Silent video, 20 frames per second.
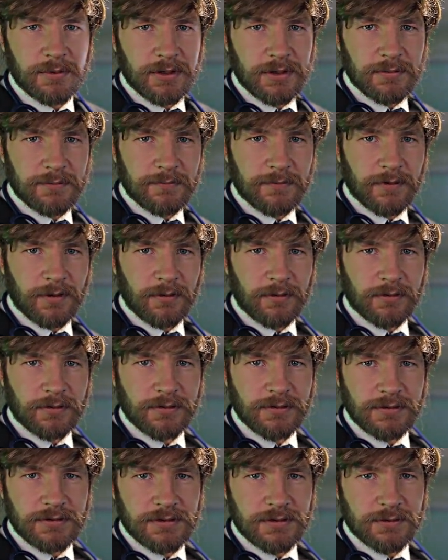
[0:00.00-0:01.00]
keep following
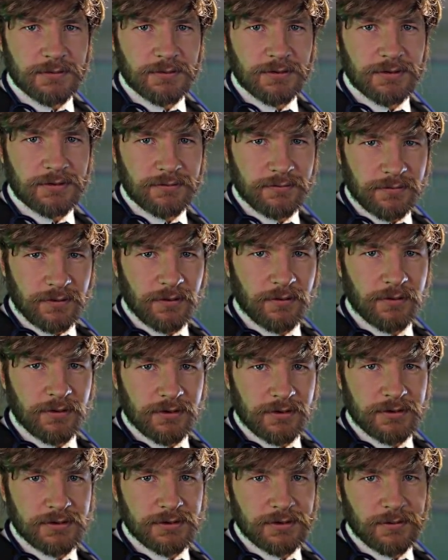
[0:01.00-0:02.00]
the tip, keep following
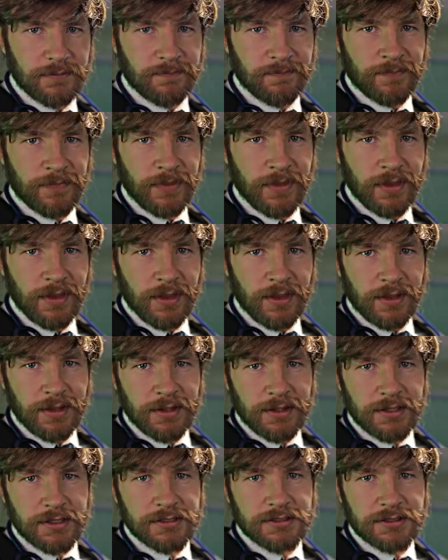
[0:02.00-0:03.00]
the tip.
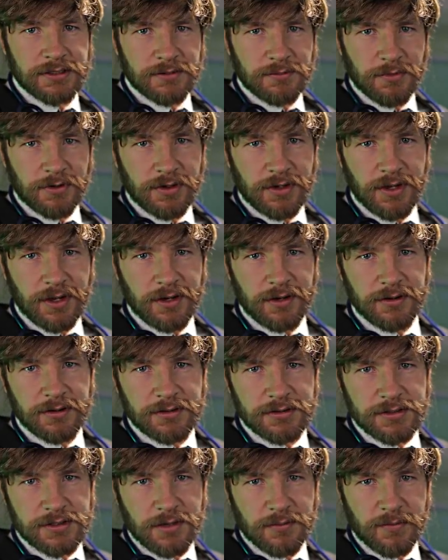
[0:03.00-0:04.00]
Same again,
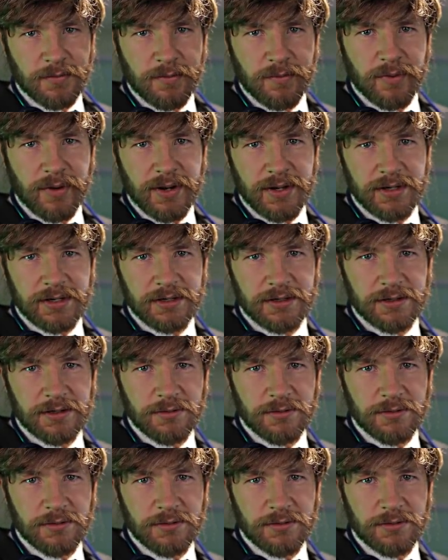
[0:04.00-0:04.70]
it's coming back.